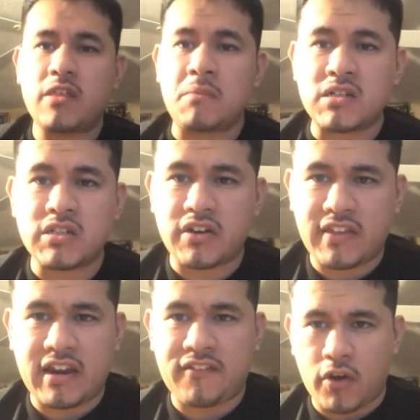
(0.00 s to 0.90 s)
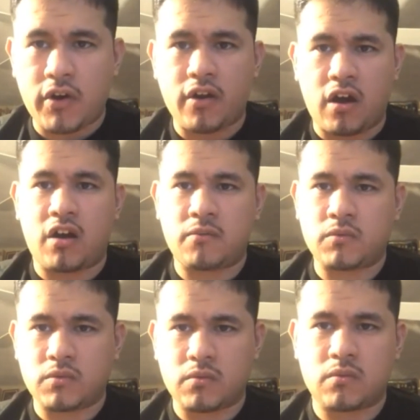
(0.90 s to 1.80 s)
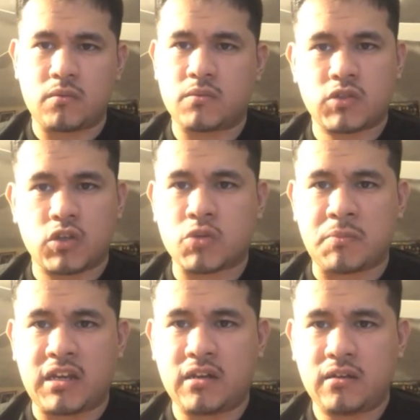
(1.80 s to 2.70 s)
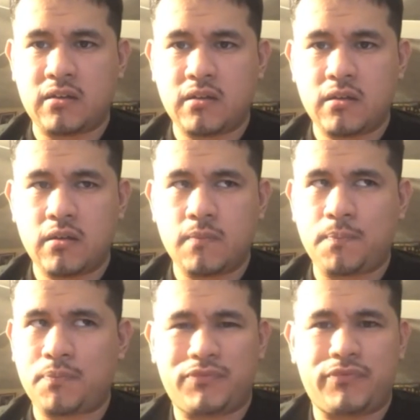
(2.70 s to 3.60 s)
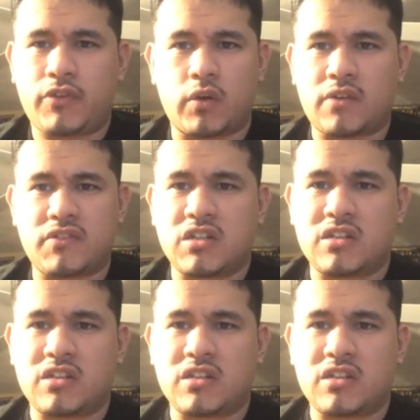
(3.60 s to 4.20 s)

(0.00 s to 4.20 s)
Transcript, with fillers: of the military that I've heard on social media, yeah, don't give a shit.